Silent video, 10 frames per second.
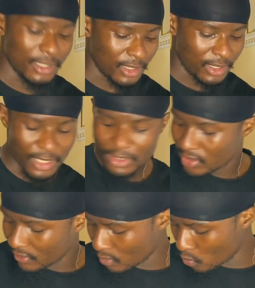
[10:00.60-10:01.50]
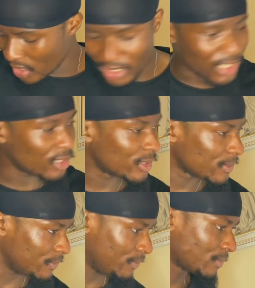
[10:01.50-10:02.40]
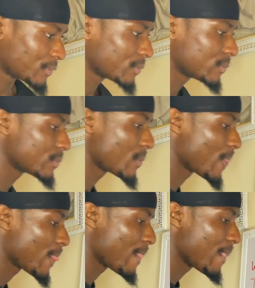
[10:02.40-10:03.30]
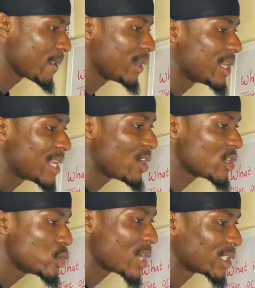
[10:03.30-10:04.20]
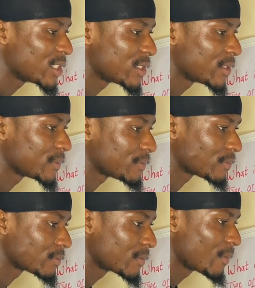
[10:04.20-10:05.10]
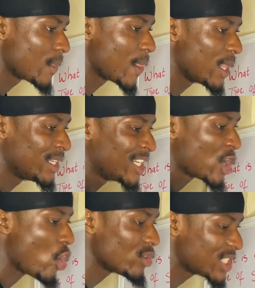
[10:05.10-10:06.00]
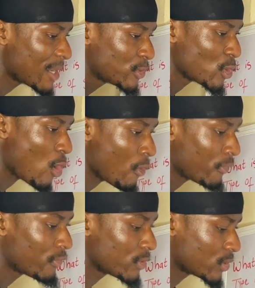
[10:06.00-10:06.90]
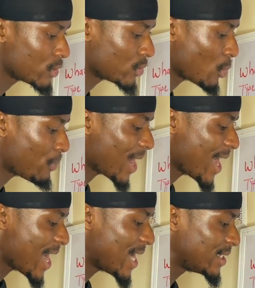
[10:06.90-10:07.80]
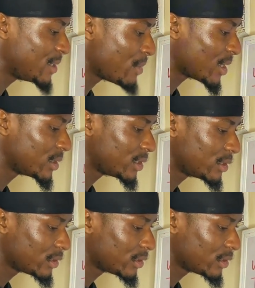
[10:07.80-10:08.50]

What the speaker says: Yes, we are clear. Now let's look at the concept of supply and demand.